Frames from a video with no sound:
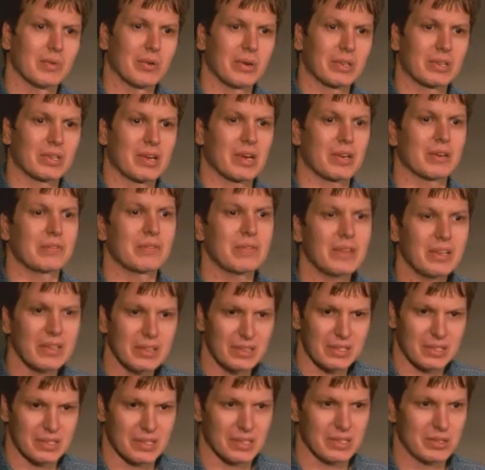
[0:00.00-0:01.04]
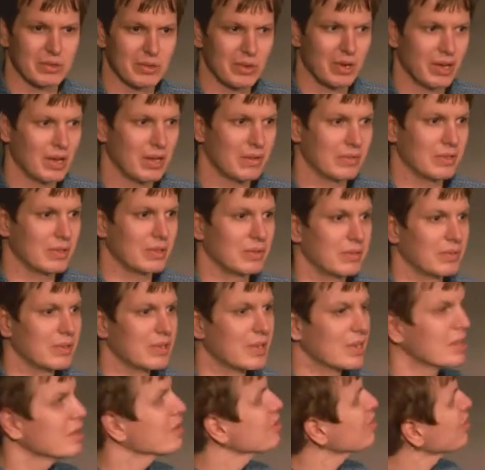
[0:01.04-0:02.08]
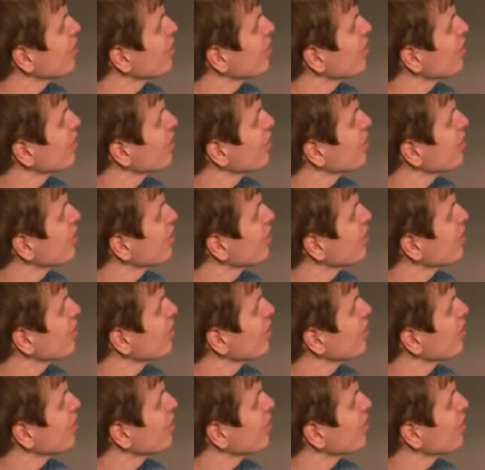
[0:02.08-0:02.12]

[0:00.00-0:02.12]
What kind of indexes you're having? We can